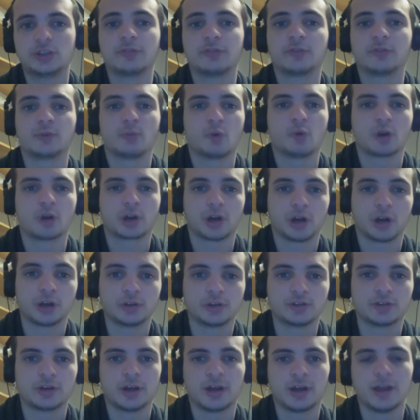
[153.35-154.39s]
it for more card
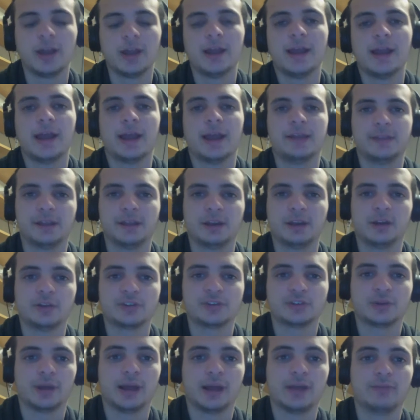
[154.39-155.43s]
draw and then
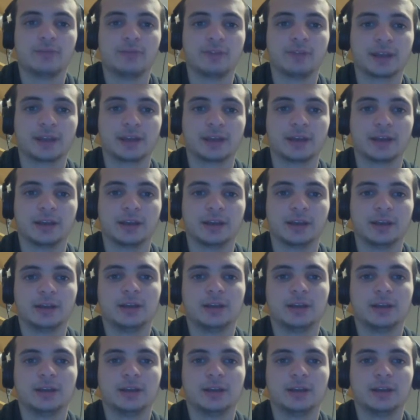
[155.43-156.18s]
also have like a